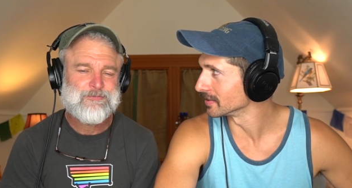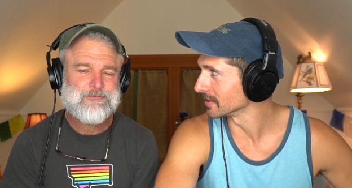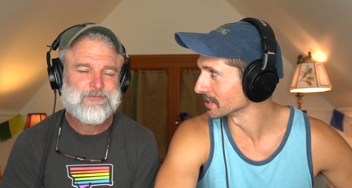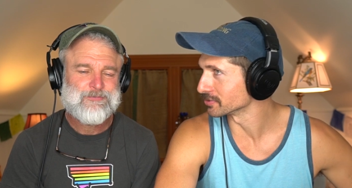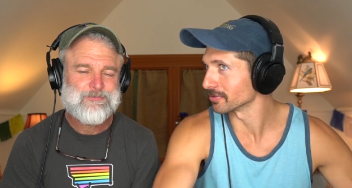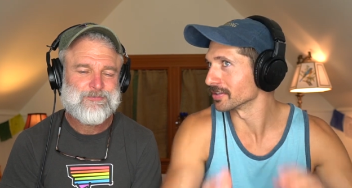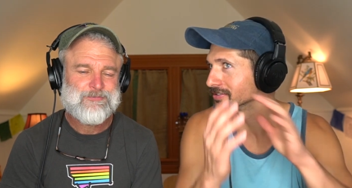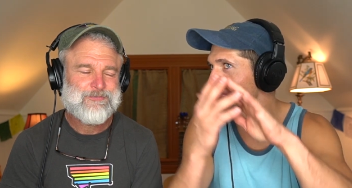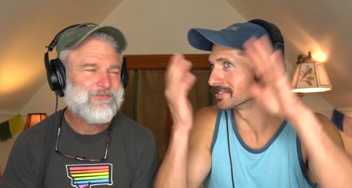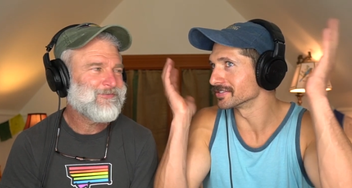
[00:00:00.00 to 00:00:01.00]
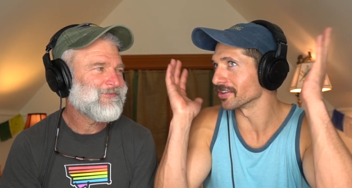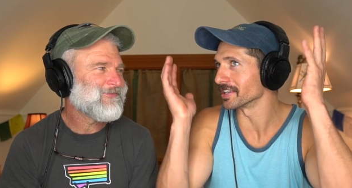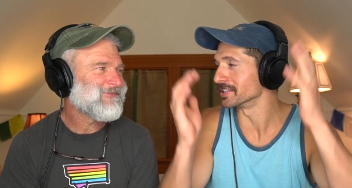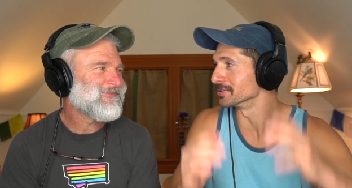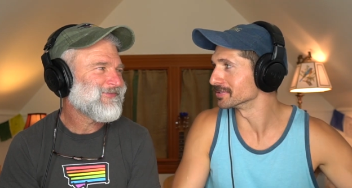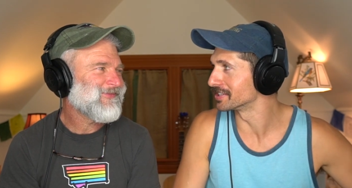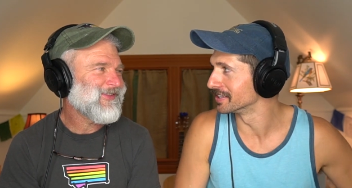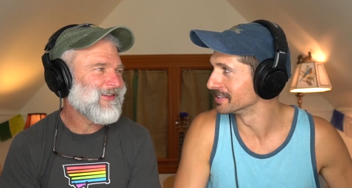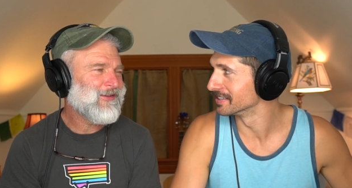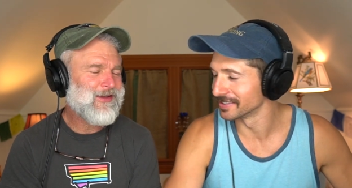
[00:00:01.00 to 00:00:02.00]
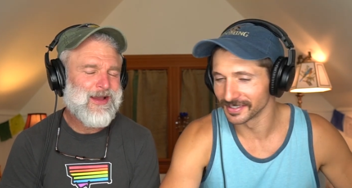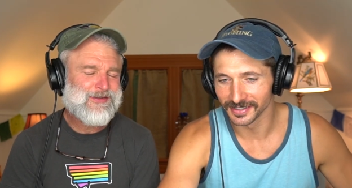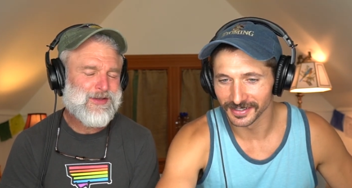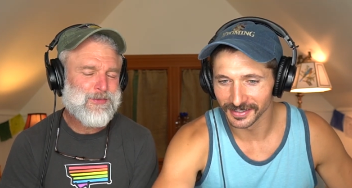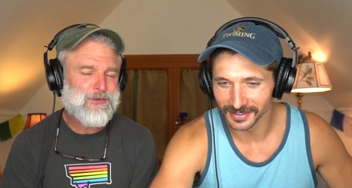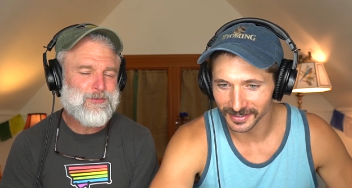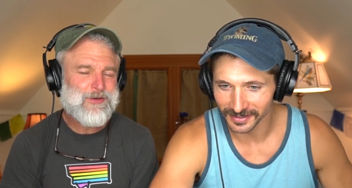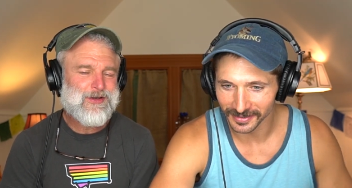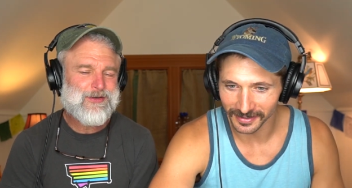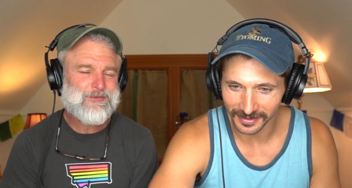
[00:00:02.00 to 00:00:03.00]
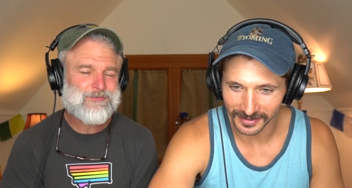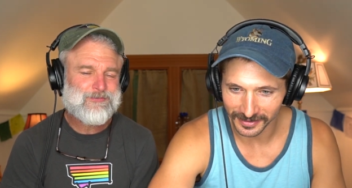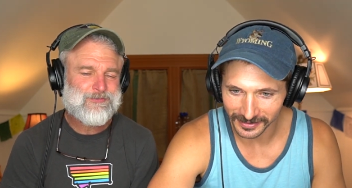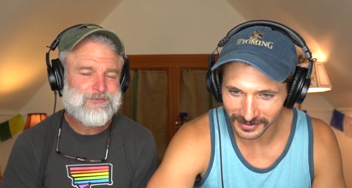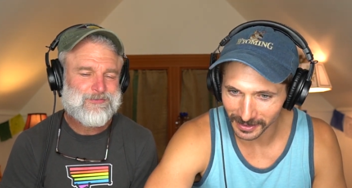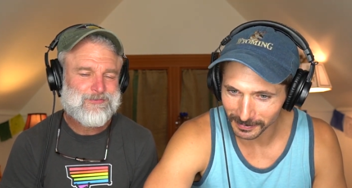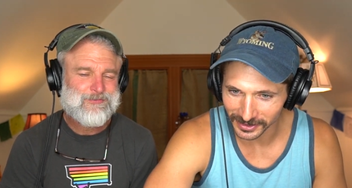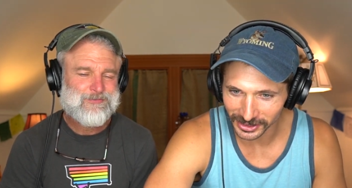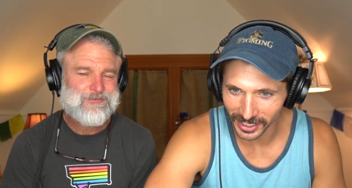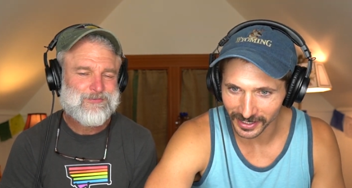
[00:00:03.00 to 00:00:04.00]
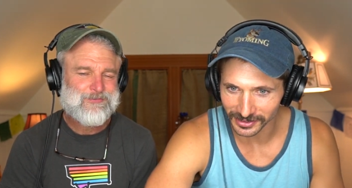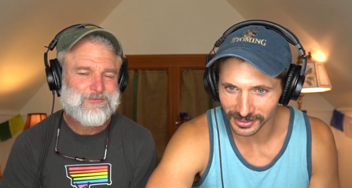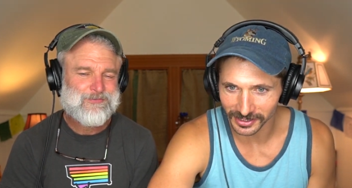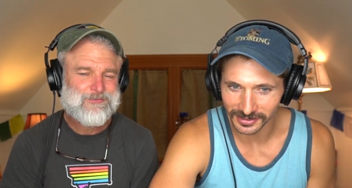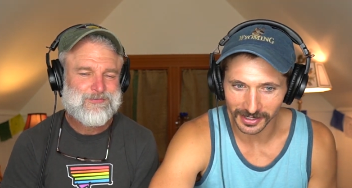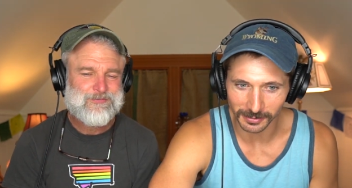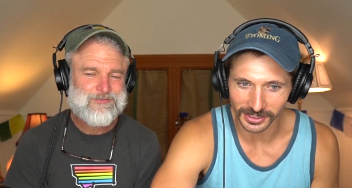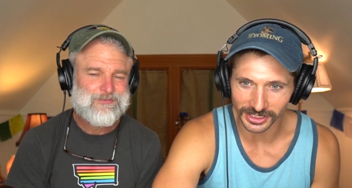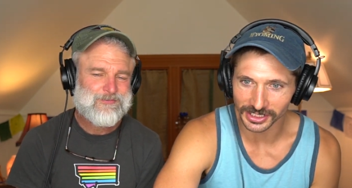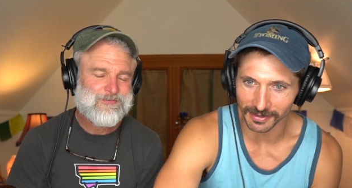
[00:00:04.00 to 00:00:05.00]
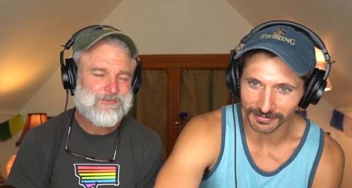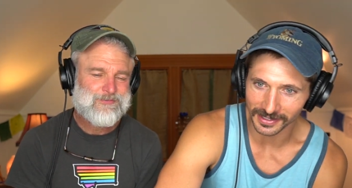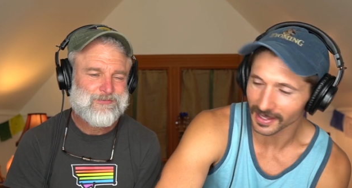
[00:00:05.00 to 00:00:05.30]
Speaker 1: and like drugs, drug induced.
Speaker 2: Yeah, something weird.
Speaker 1: Something changed. There was a shift